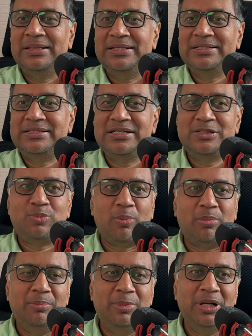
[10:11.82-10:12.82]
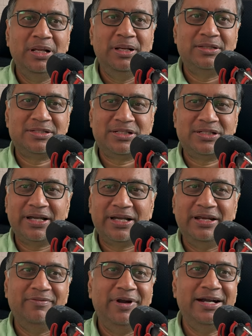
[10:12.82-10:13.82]
This is probably stuck
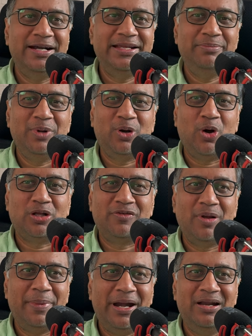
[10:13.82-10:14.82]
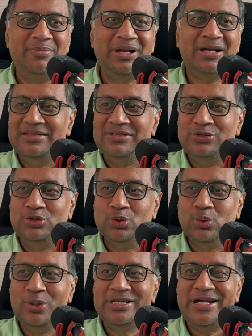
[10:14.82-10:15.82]
inventory because of the pandemic.
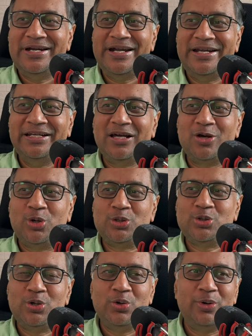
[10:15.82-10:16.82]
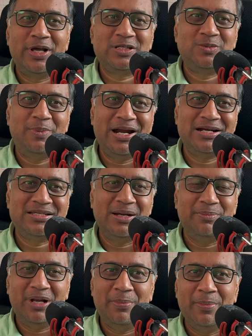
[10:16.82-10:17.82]
June is at 18 crore, so you would expect
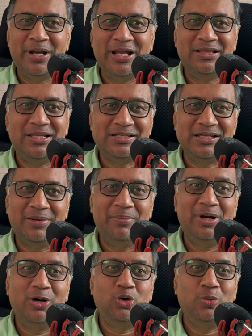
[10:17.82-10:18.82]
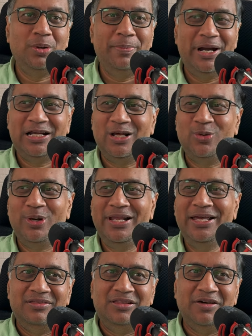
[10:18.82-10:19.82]
September and December to be better
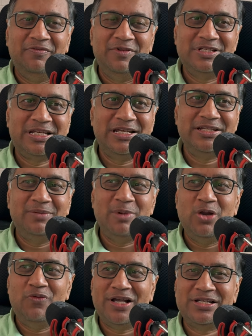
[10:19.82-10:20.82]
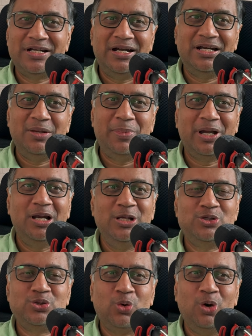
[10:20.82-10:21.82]
only. The whiskey that manufacturer are typically
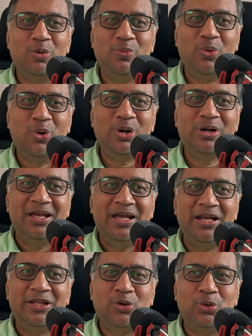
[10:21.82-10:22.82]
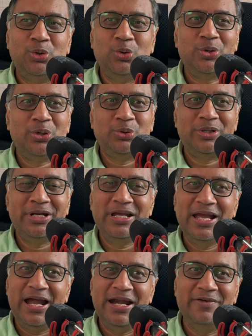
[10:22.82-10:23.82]
sold more in Q2,
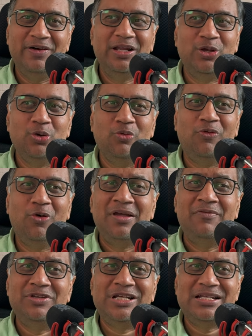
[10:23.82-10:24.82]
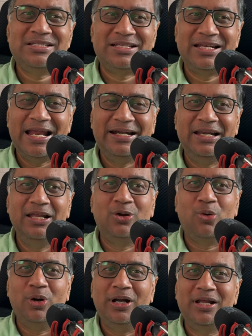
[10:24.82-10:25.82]
Q3 and even Q4, which are slightly
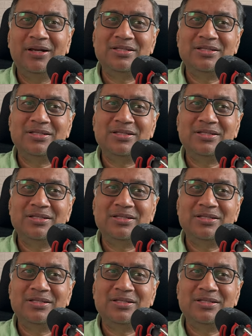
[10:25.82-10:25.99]
colder.